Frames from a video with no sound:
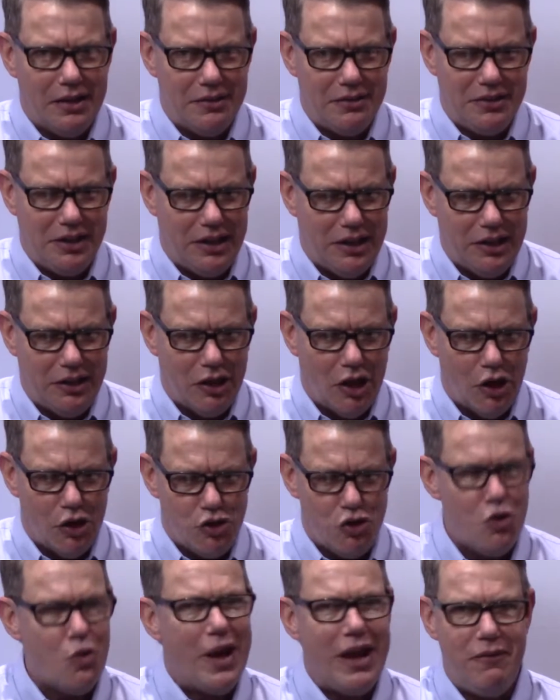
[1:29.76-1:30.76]
The
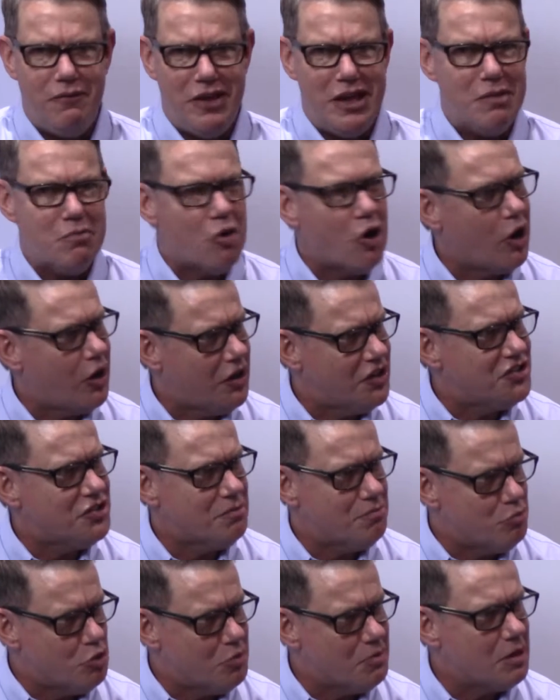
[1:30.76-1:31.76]
UAV market's a
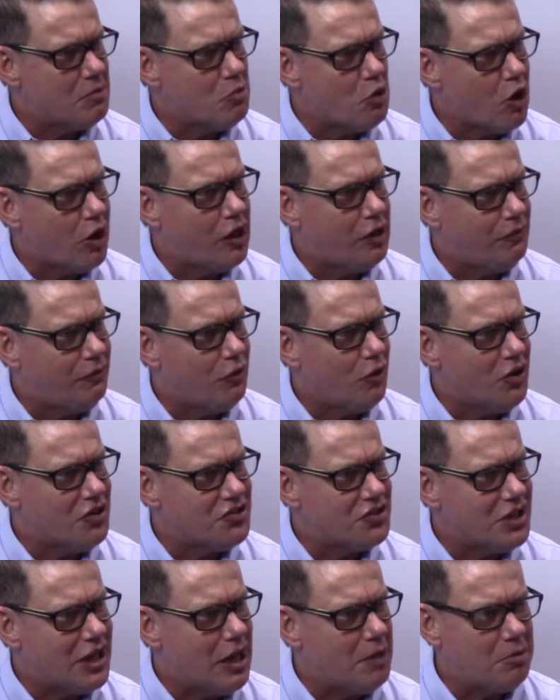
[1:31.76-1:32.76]
booming market for
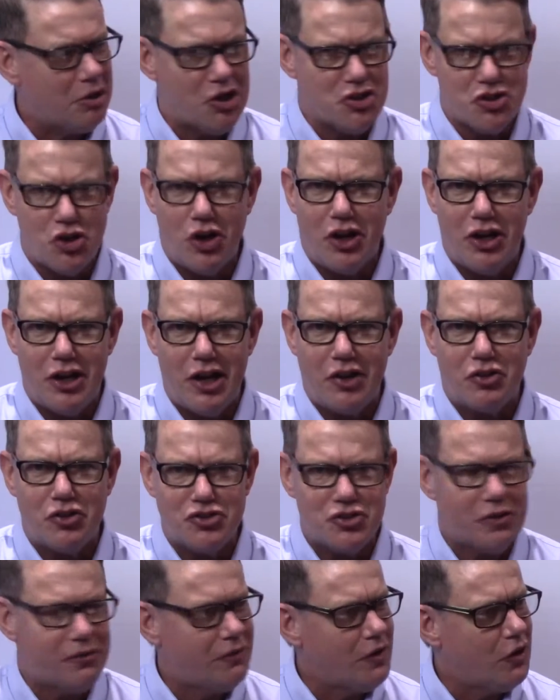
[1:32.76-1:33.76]
us now because our
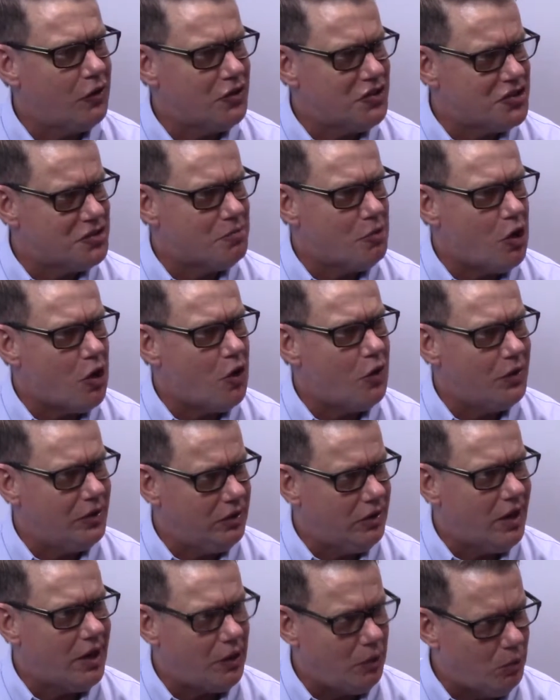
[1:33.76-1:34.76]
connectors are fairly small
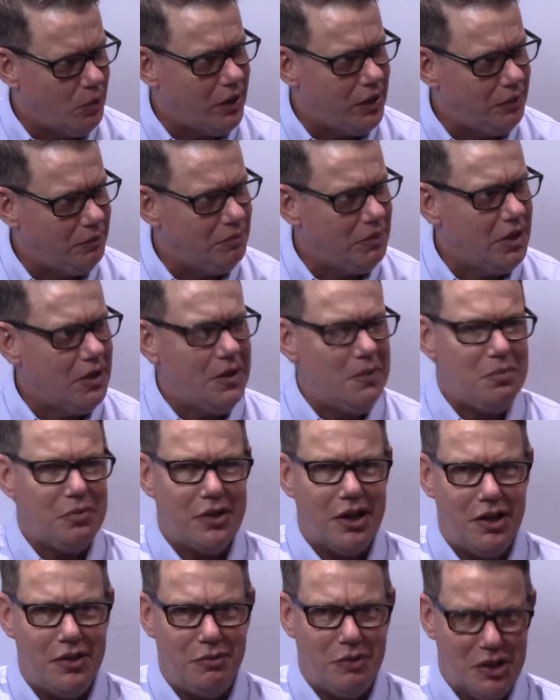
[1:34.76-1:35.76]
and lightweight.
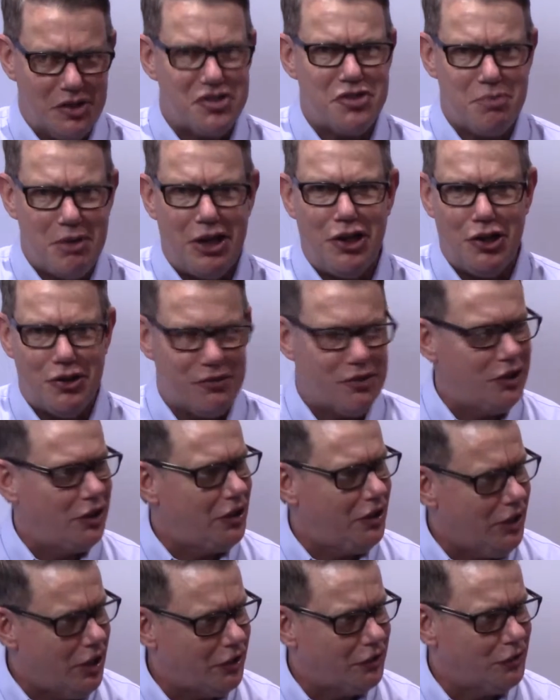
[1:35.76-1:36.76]
And speaking of the
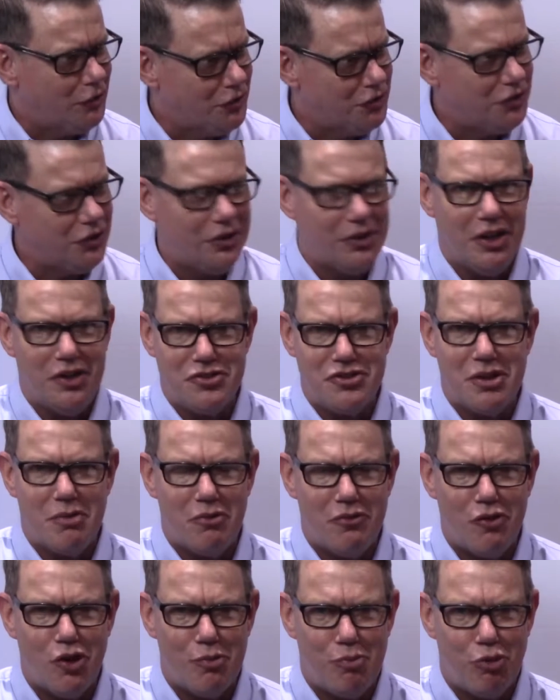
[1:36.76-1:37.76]
connectors and some
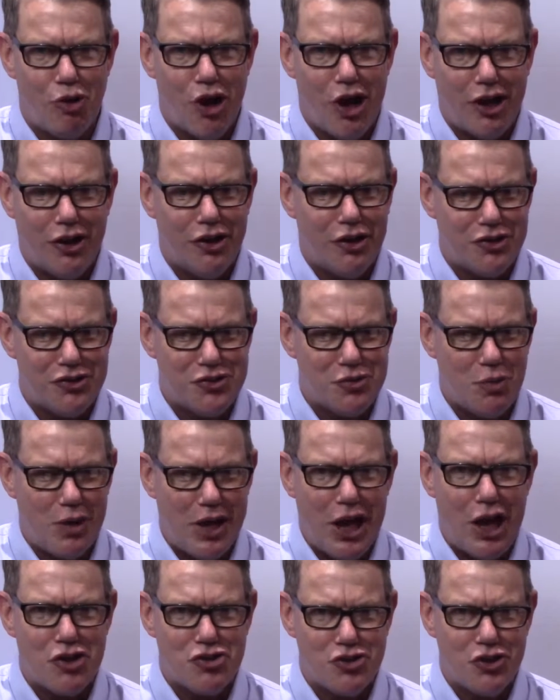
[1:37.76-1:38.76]
of our products, we
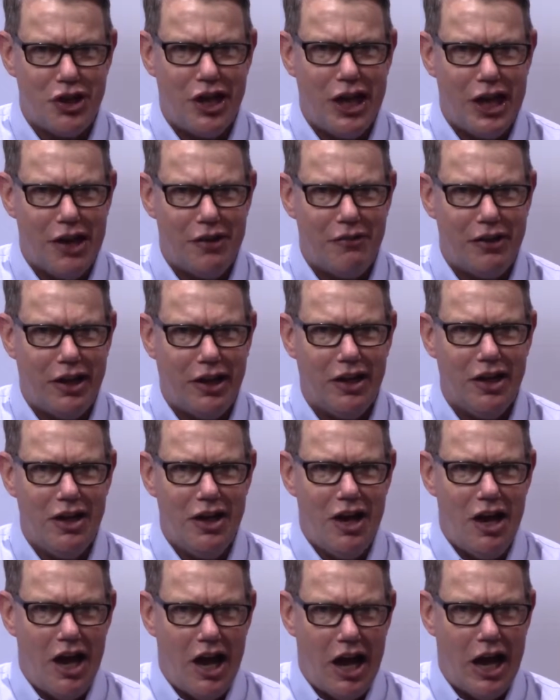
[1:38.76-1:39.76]
actually have a
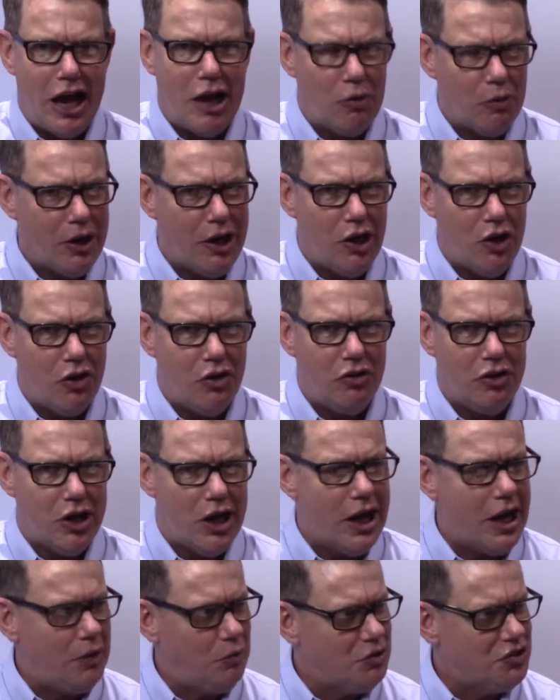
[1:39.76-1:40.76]
hi-rel
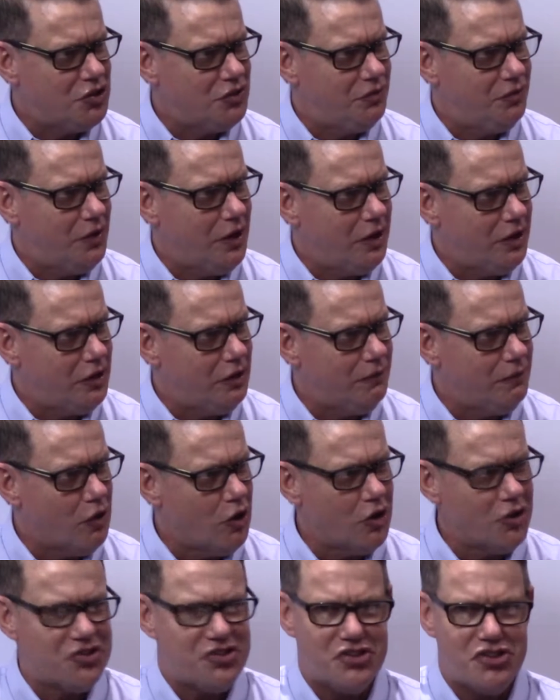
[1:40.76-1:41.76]
line, which is very
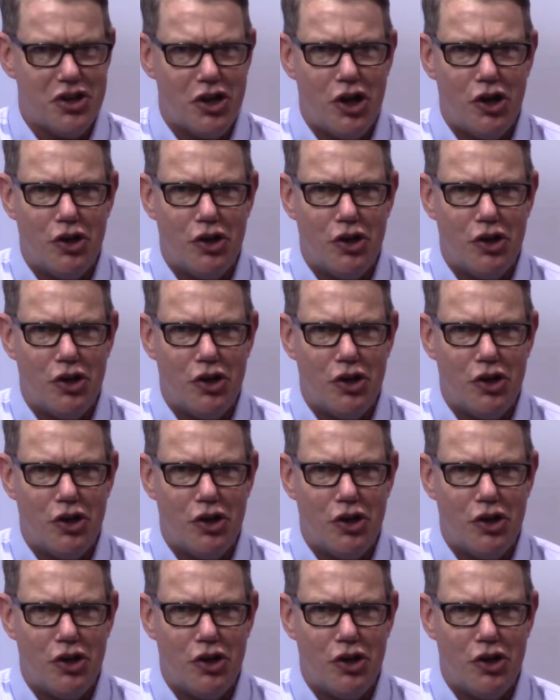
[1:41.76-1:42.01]
diverse.